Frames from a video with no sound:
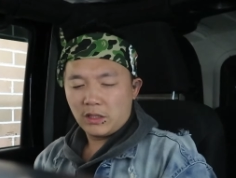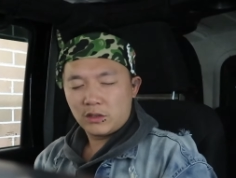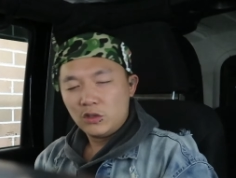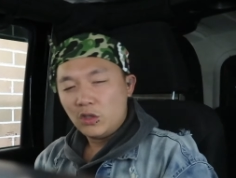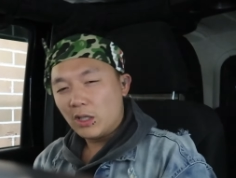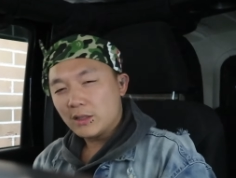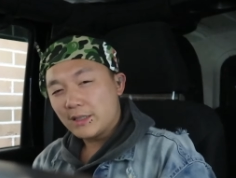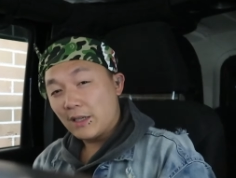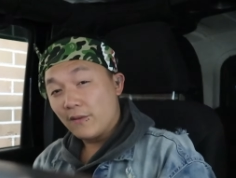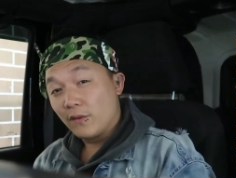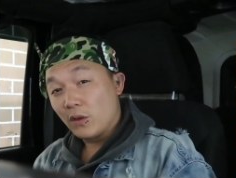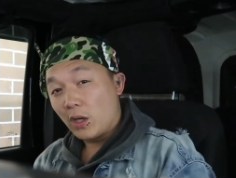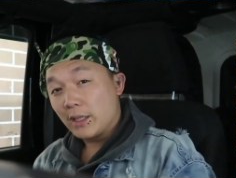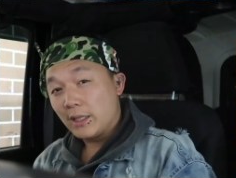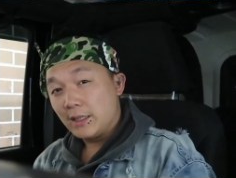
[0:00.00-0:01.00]
I'm not saying
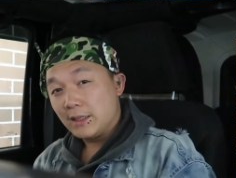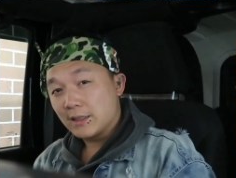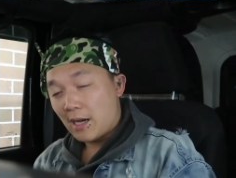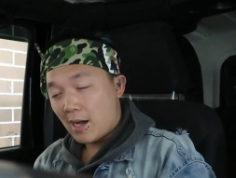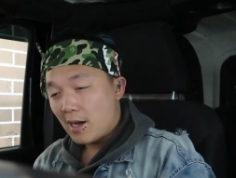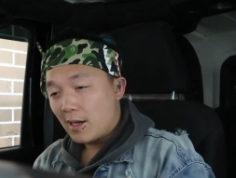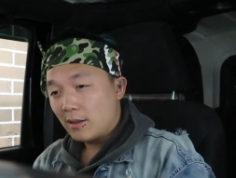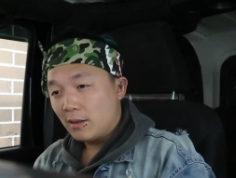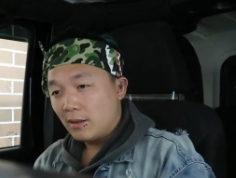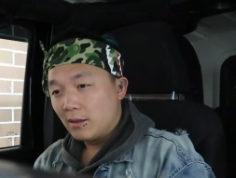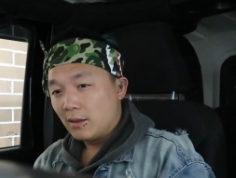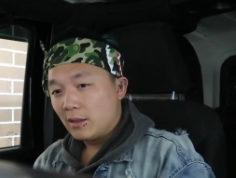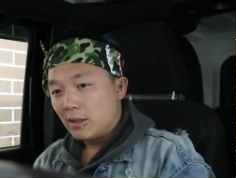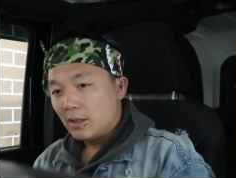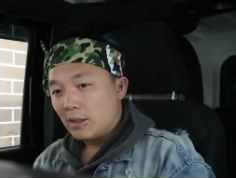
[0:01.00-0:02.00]
vlogging is hard,
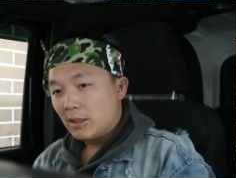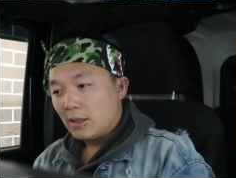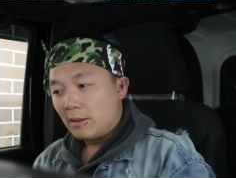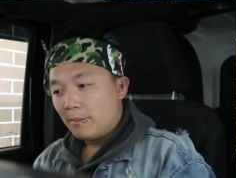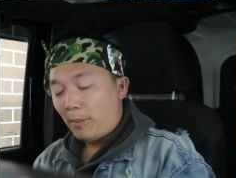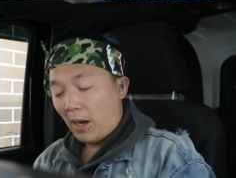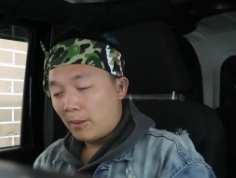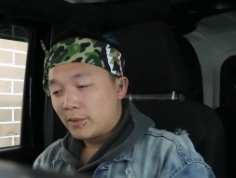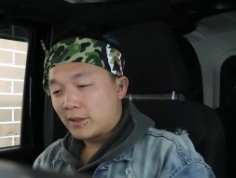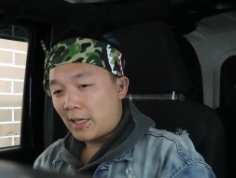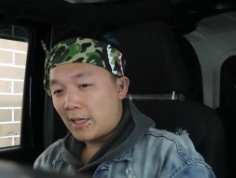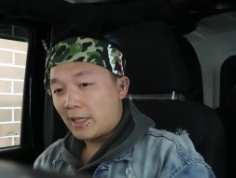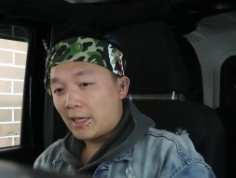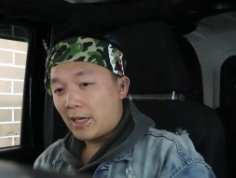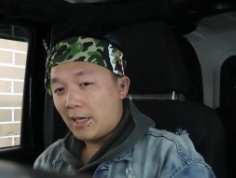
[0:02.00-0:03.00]
but I'm
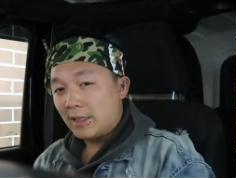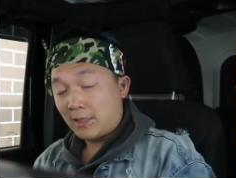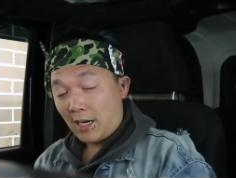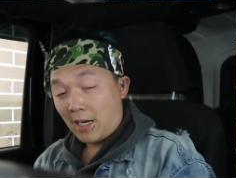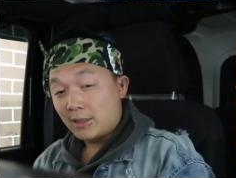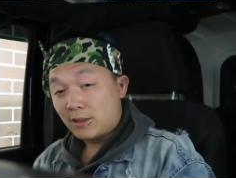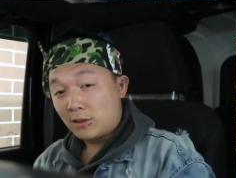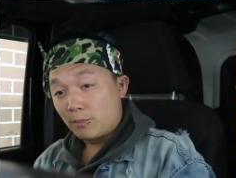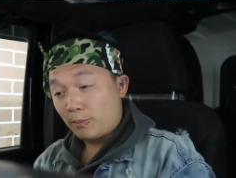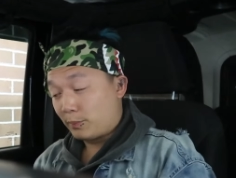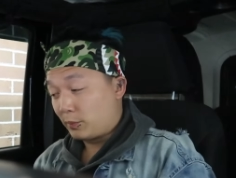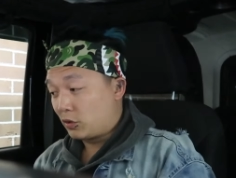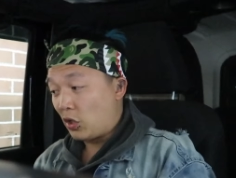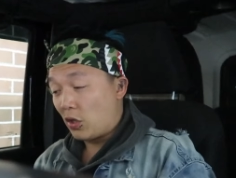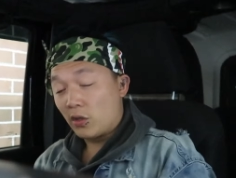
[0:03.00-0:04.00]
saying it's hard to
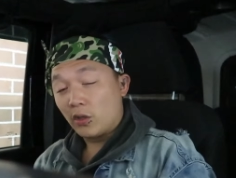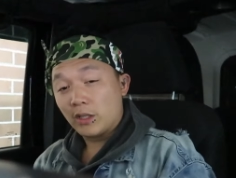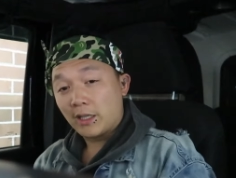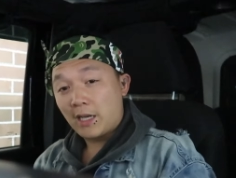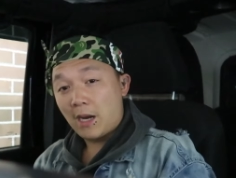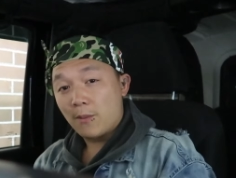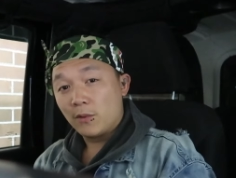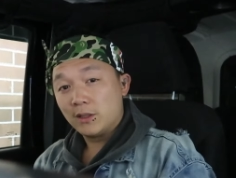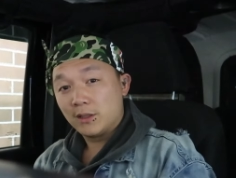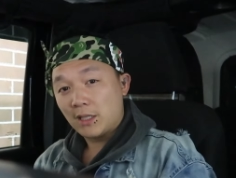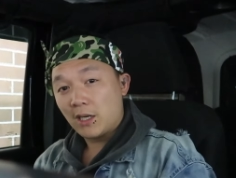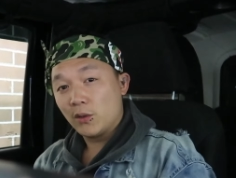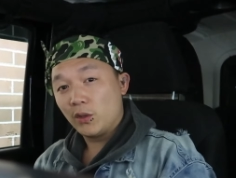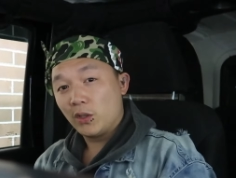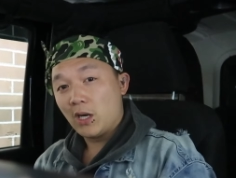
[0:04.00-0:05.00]
turn on the camera and
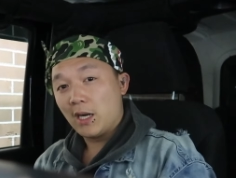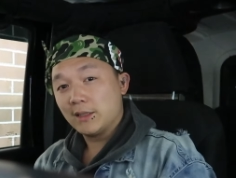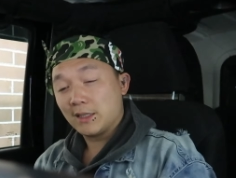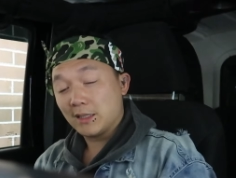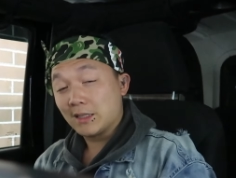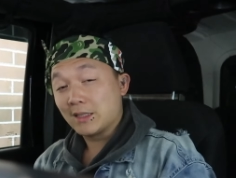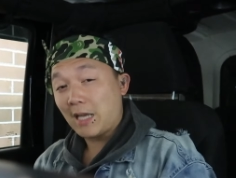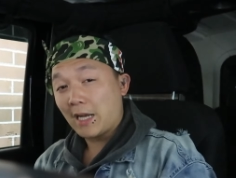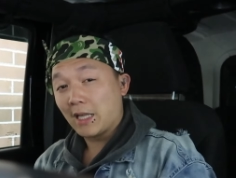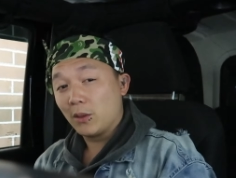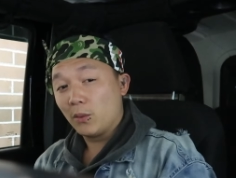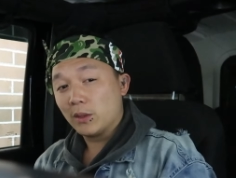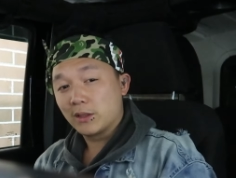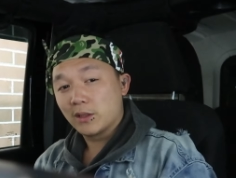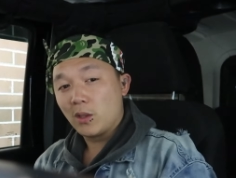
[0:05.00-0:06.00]
tell you guys
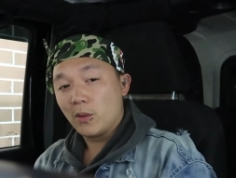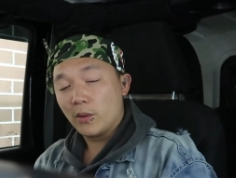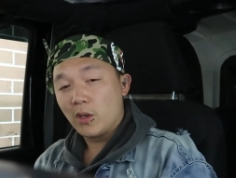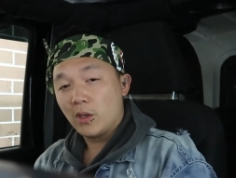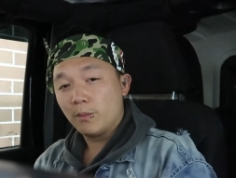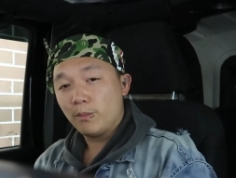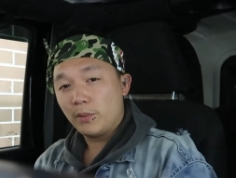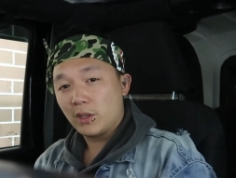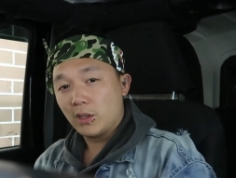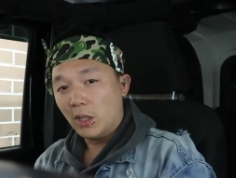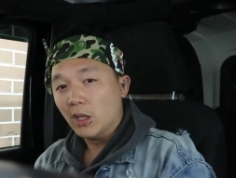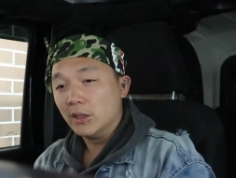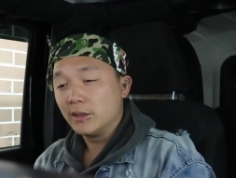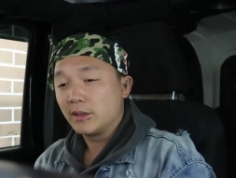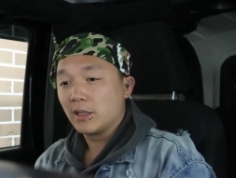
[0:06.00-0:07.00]
exactly what's going on
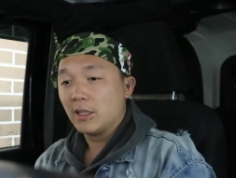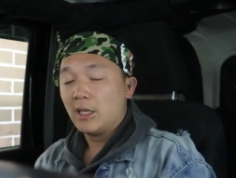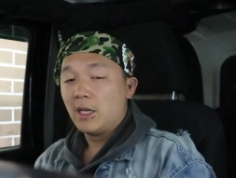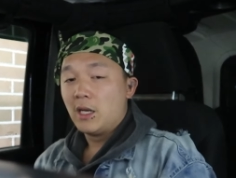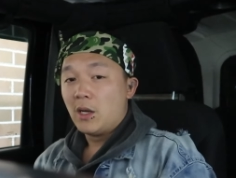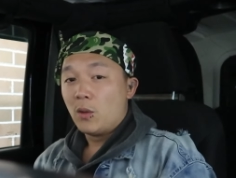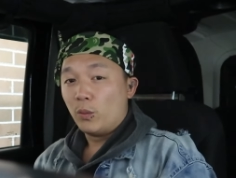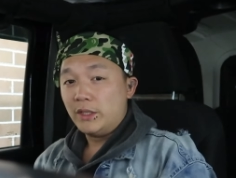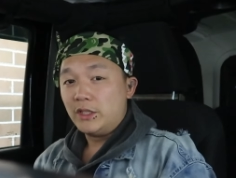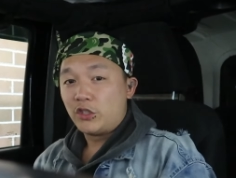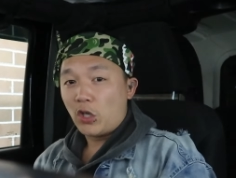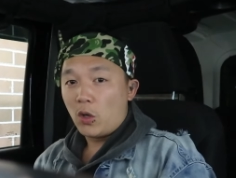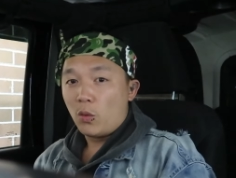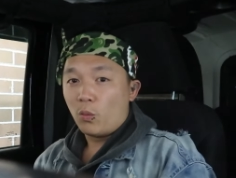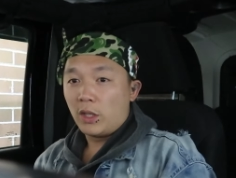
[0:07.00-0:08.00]
because we
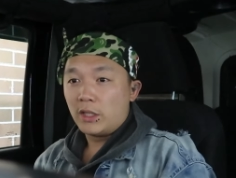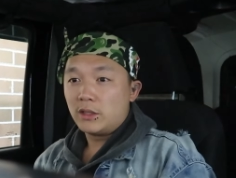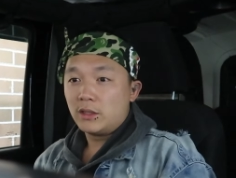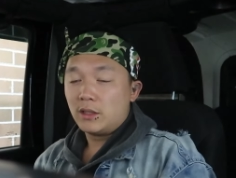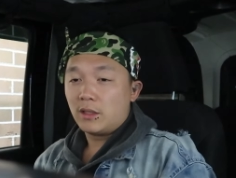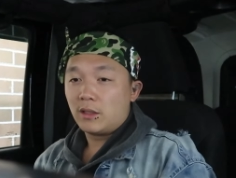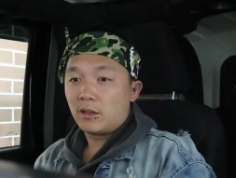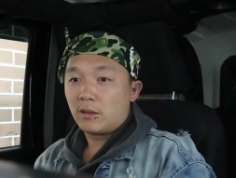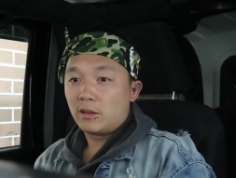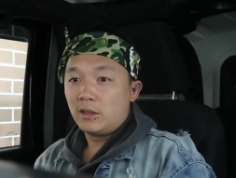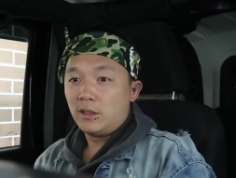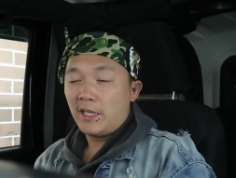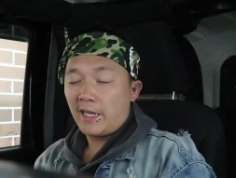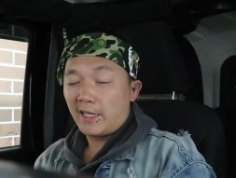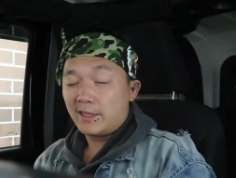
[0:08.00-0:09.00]
don't want
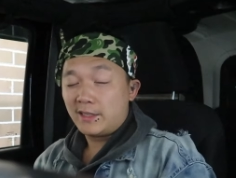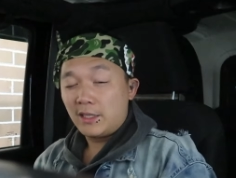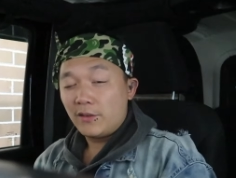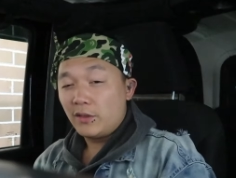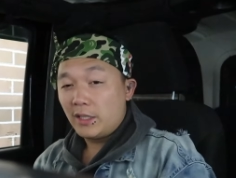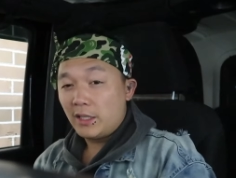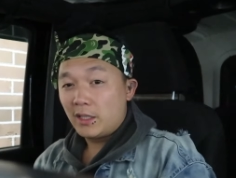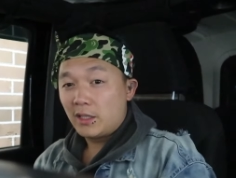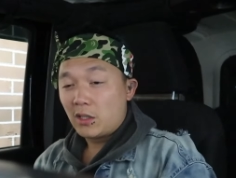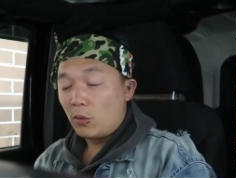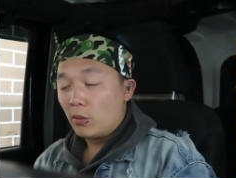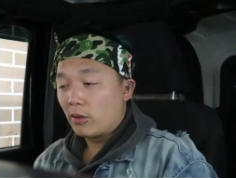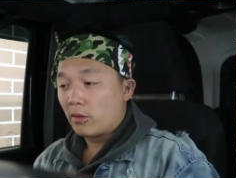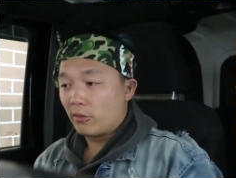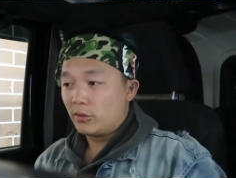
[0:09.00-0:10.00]
negativity
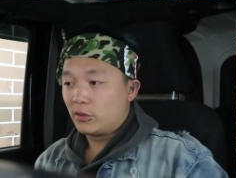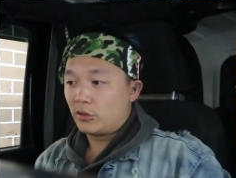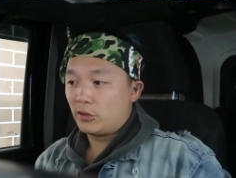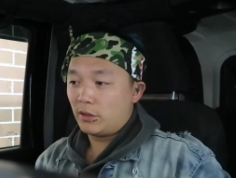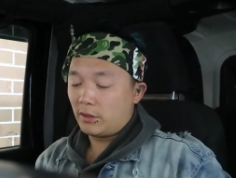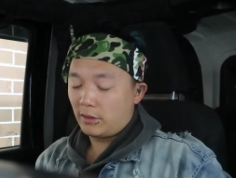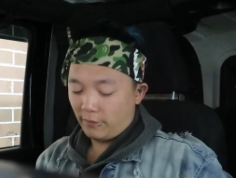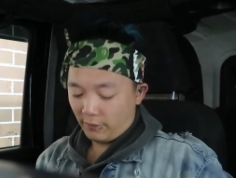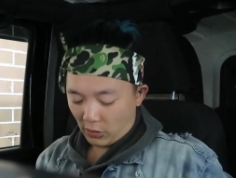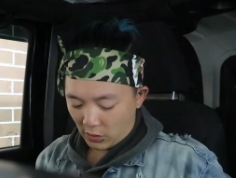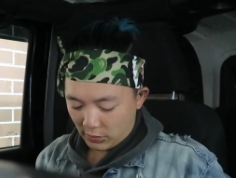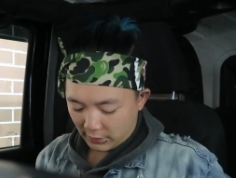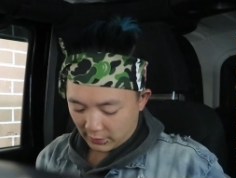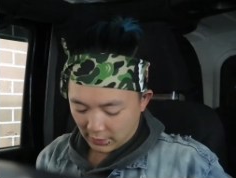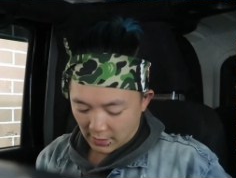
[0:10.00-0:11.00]
going through to the
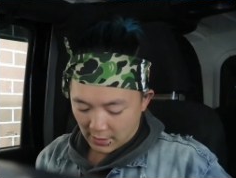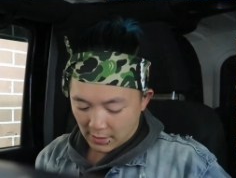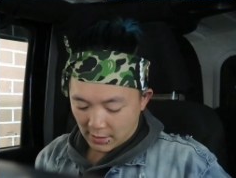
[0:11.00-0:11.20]
vlogs.